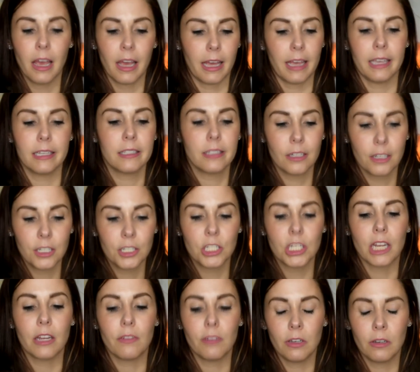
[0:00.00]
I started
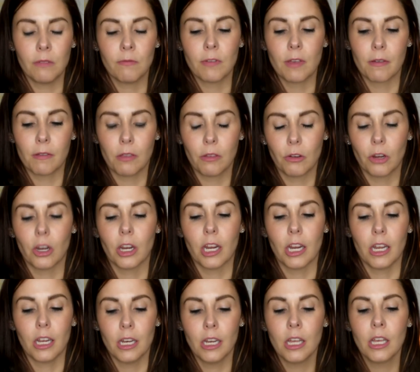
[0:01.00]
shaving in fifth
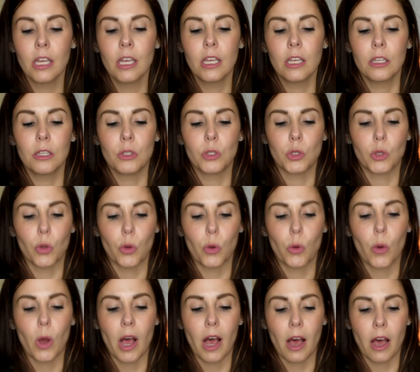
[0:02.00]
grade,
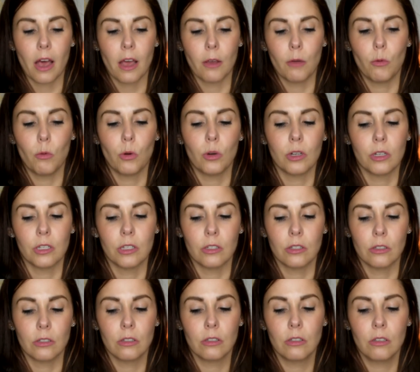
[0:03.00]
so I
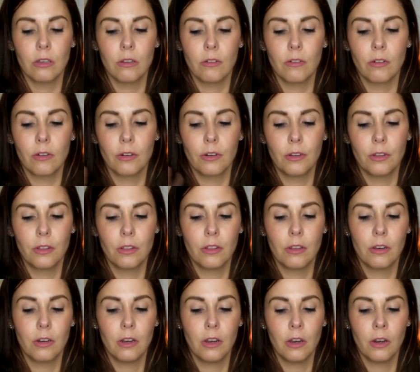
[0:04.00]
was
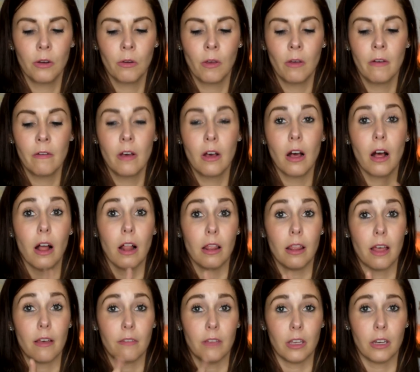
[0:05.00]

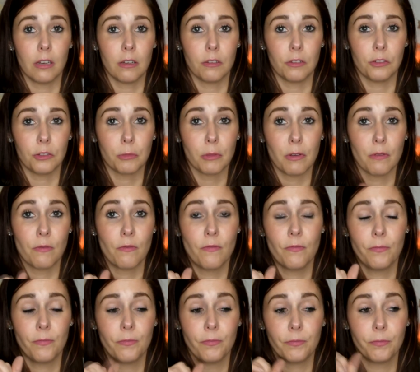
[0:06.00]
11. It was my
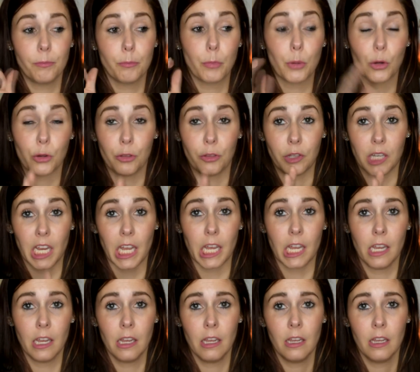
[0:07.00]

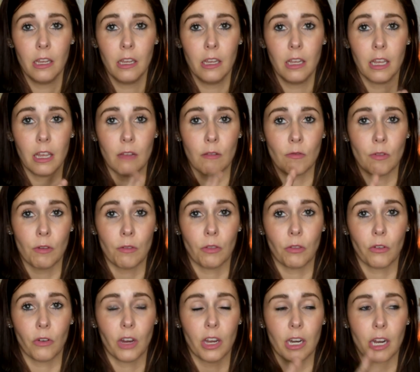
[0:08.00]
birthday in fifth
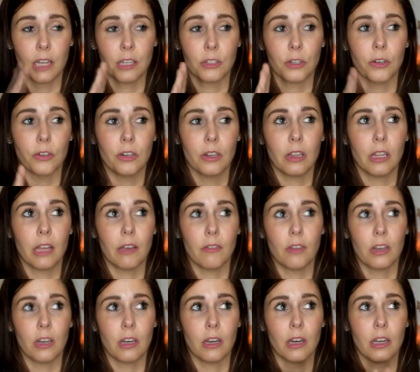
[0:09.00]
grade. I turned 11
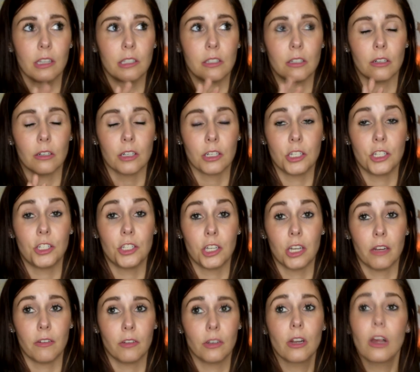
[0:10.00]
and I started
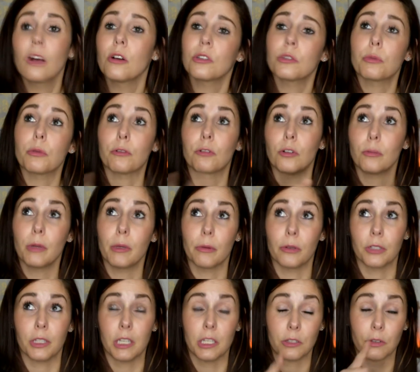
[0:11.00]
shaving. No, it was before my
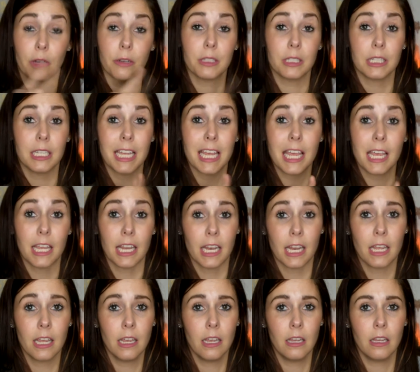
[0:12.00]
birthday, so I was 10.
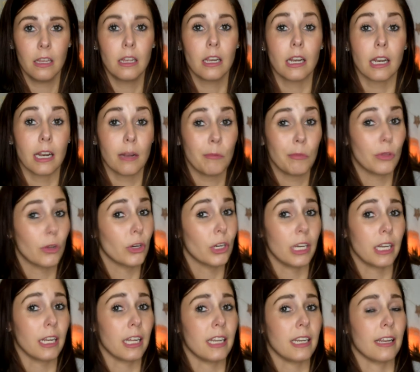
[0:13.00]
I'm
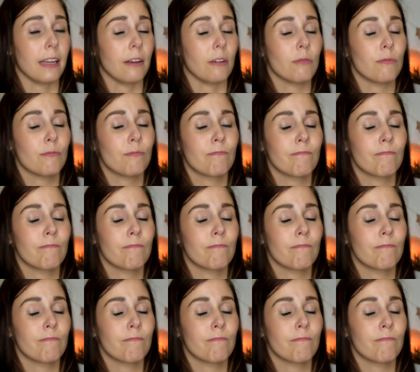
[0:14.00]
39 now.